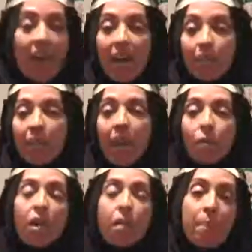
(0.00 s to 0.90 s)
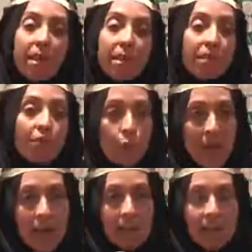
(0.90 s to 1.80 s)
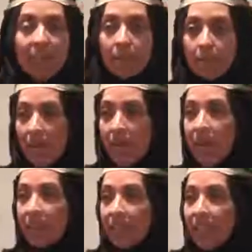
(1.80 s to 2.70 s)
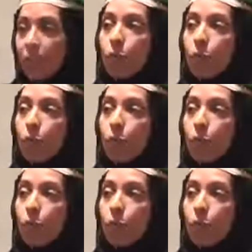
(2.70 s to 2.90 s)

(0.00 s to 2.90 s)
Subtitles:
I'm now a competitive triathlete and biathlete,